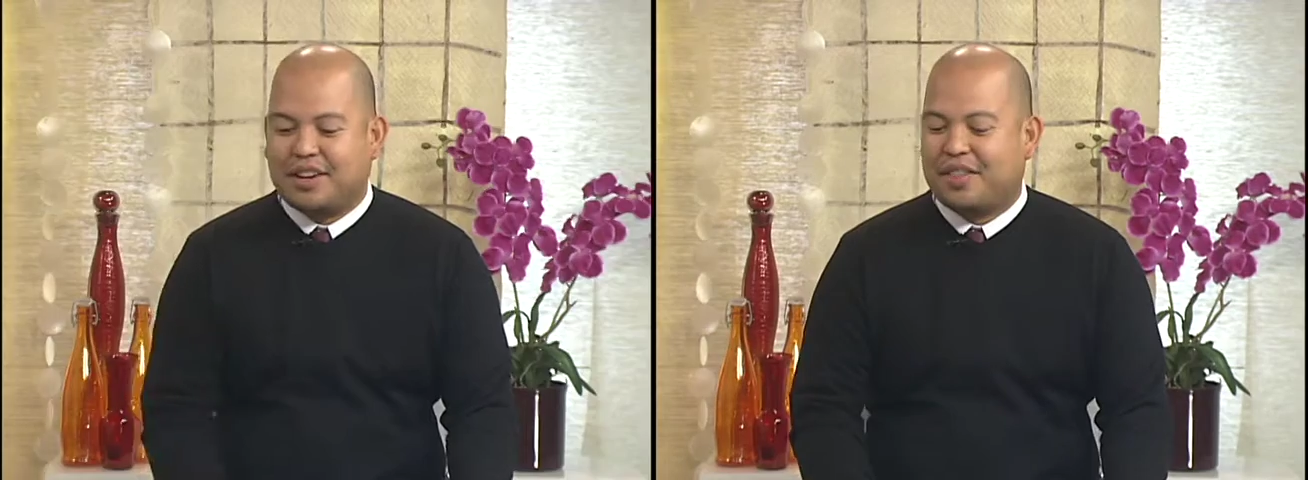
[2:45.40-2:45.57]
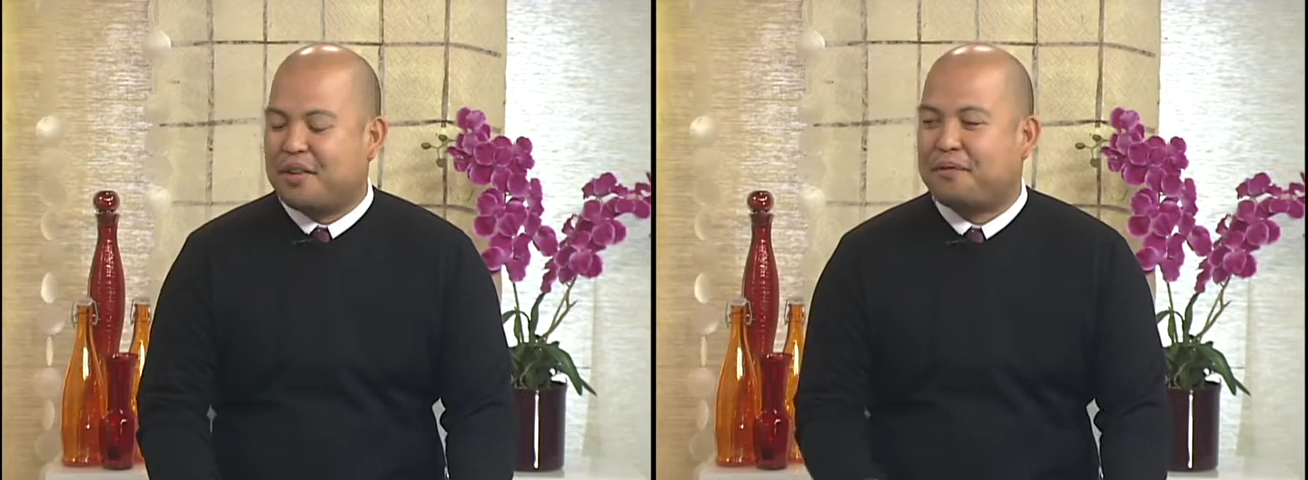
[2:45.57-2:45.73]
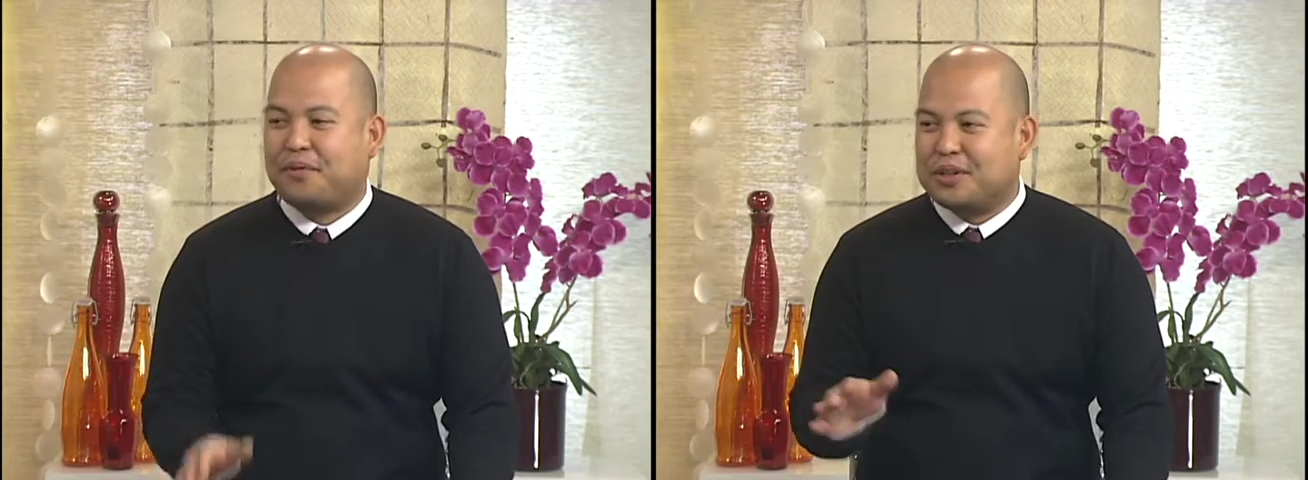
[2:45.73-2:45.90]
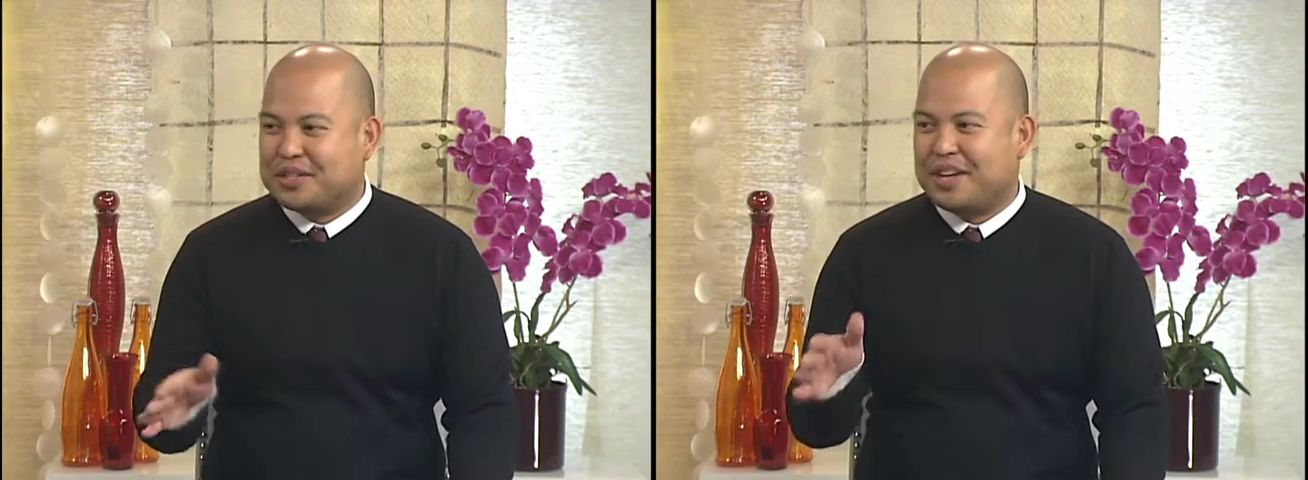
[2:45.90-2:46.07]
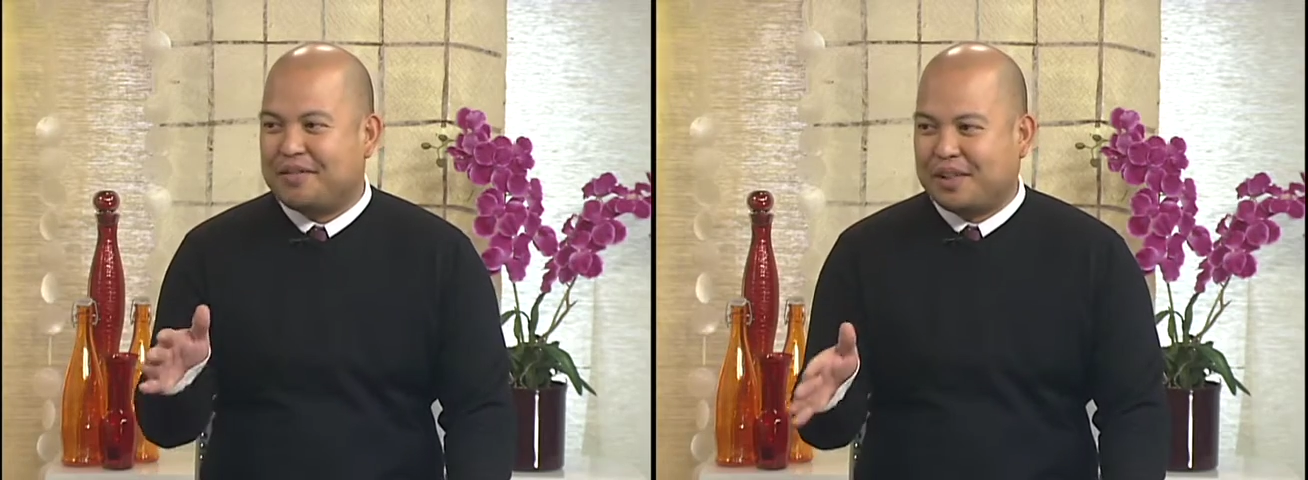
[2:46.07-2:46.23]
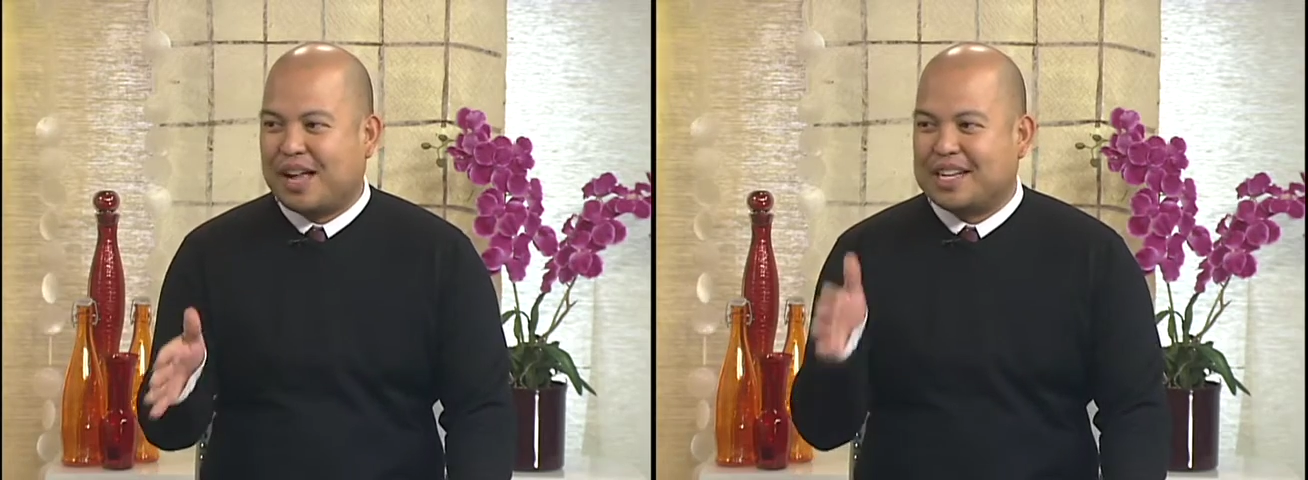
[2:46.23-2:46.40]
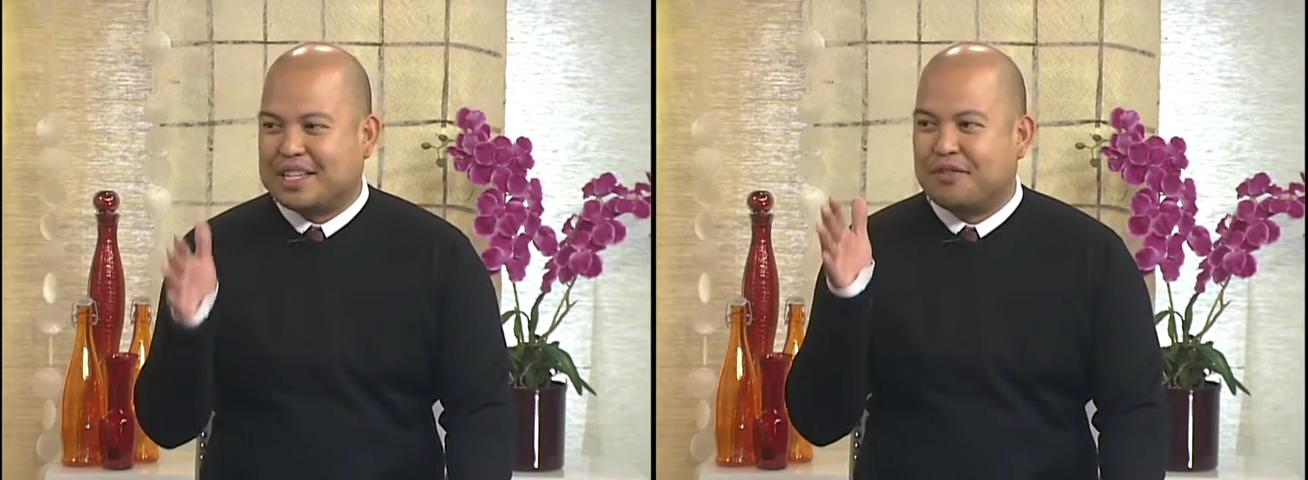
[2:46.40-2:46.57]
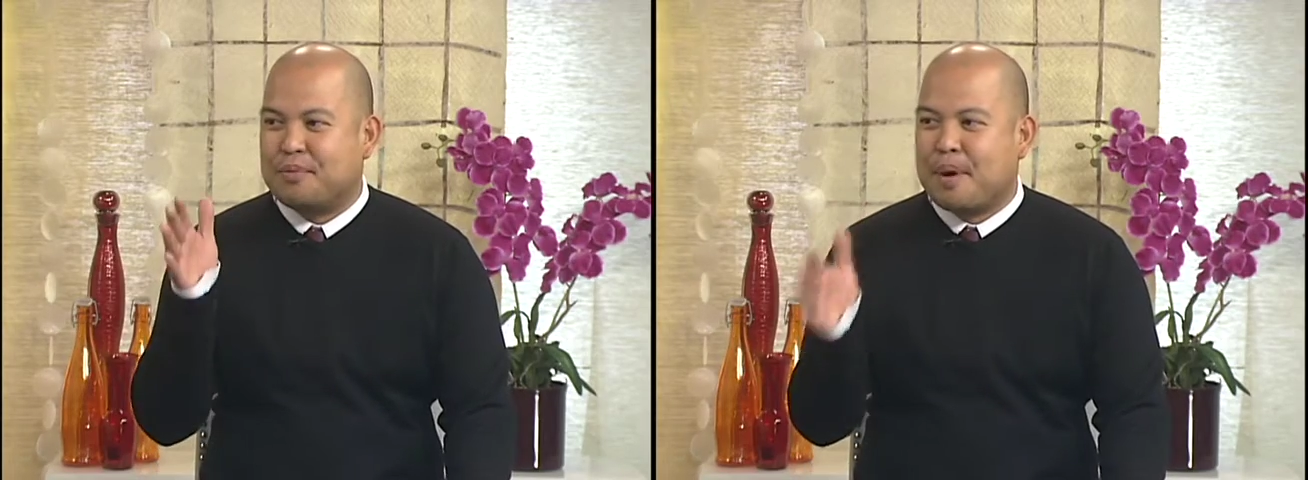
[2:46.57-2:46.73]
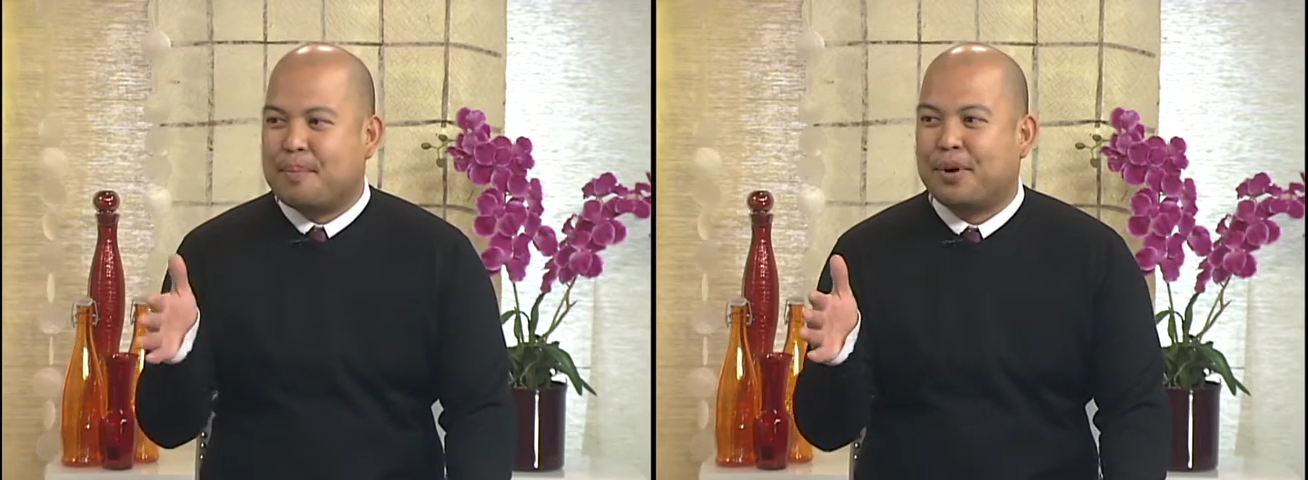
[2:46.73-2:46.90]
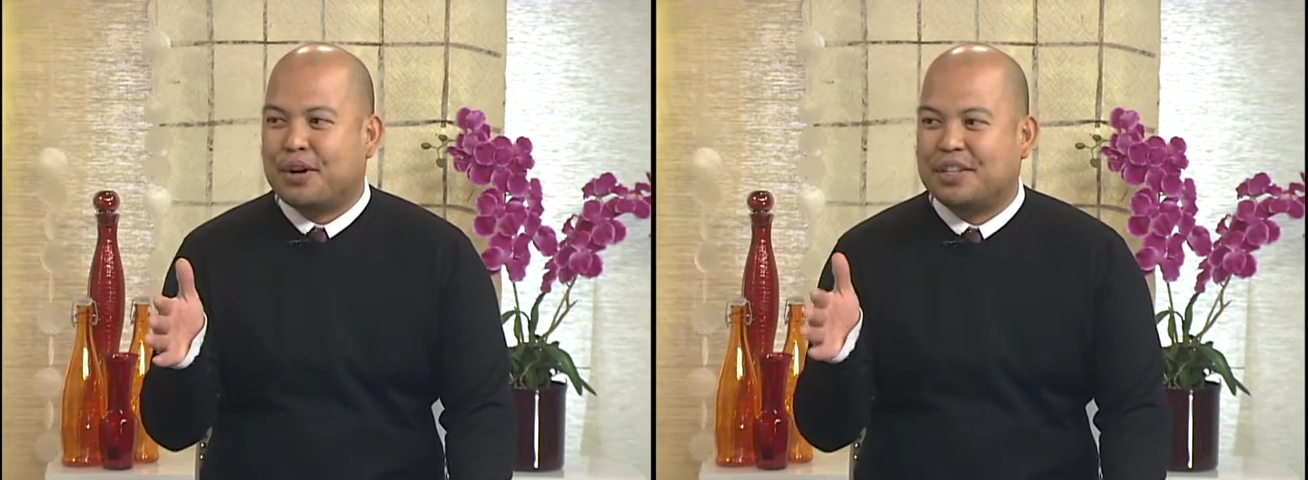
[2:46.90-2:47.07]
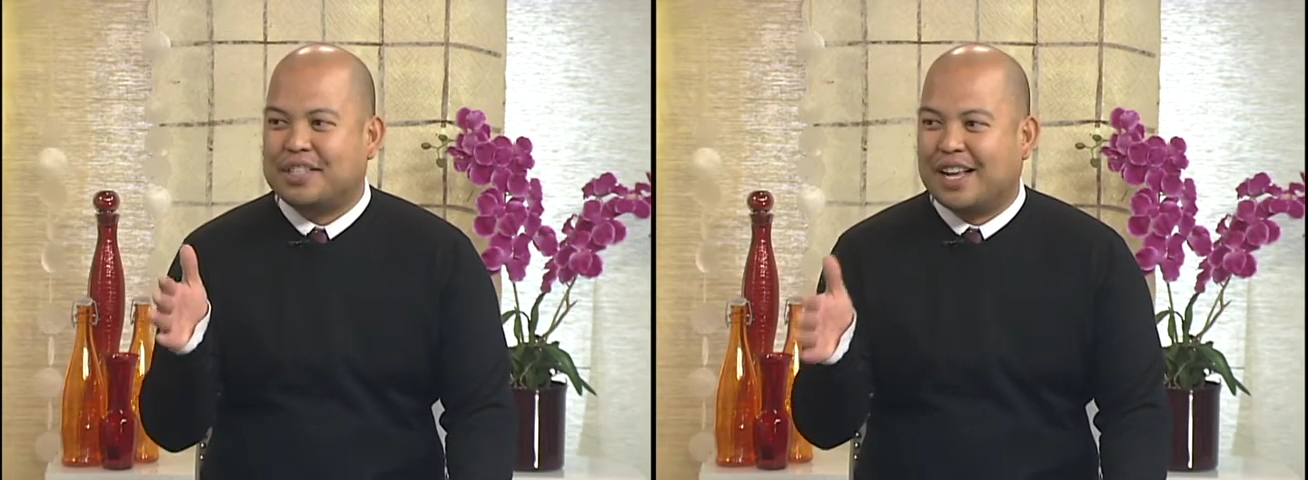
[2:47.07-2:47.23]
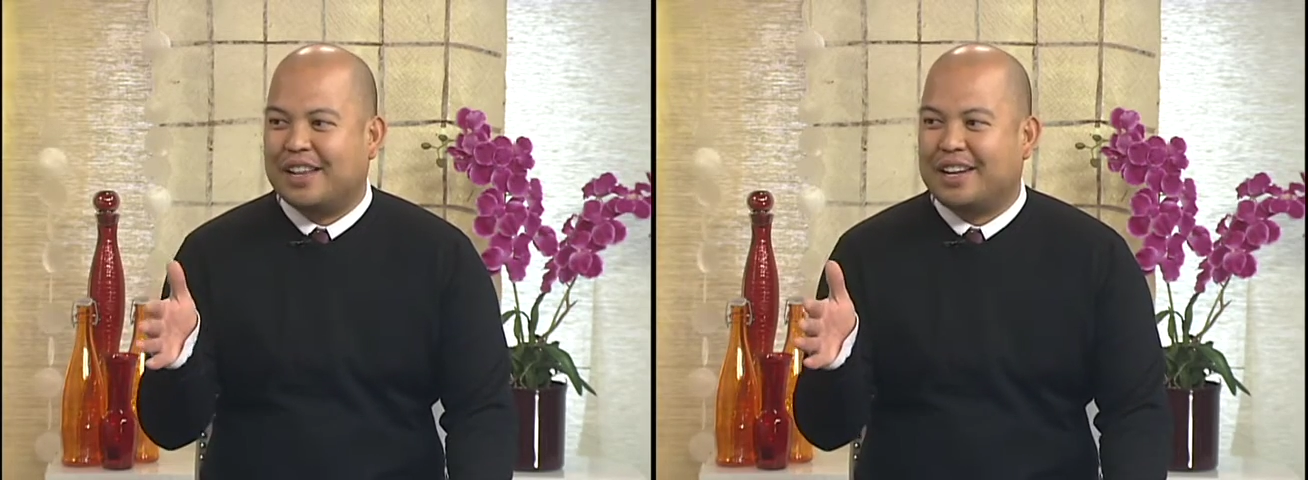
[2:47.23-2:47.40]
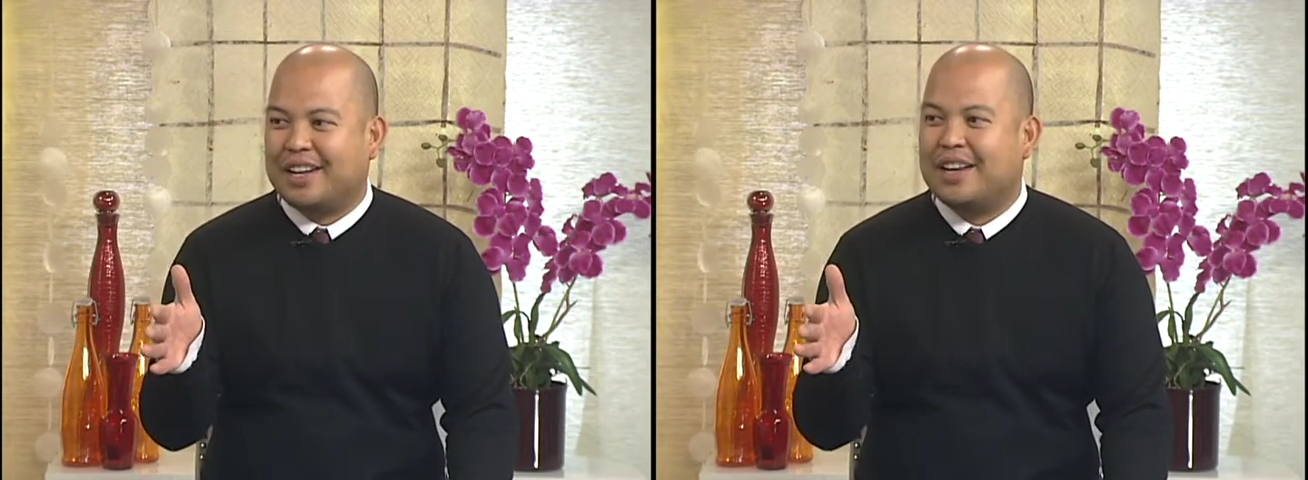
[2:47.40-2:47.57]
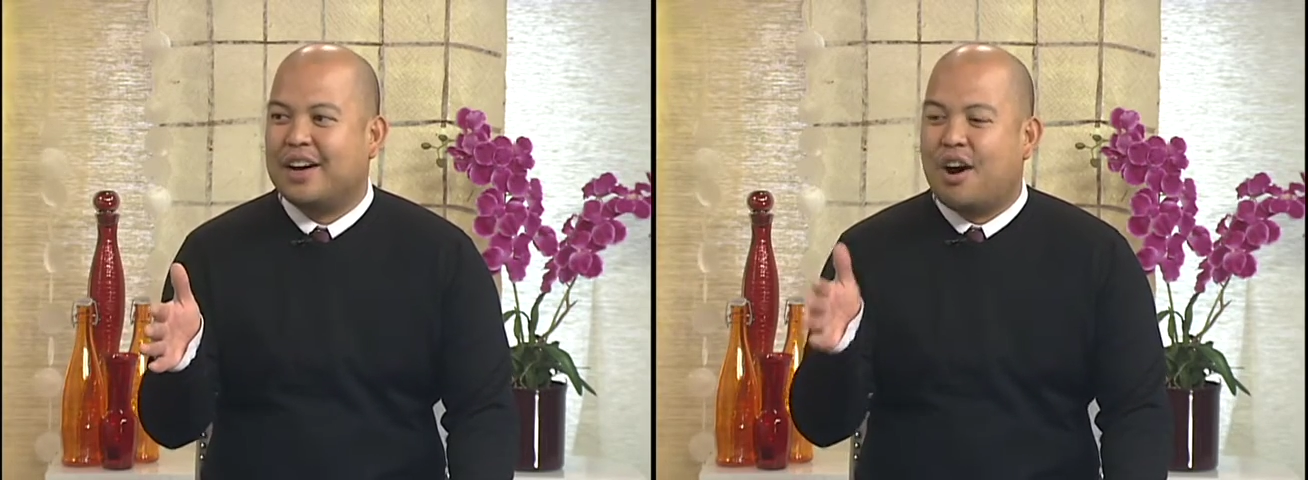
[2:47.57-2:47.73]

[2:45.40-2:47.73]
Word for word: On the first day of class, I remember her telling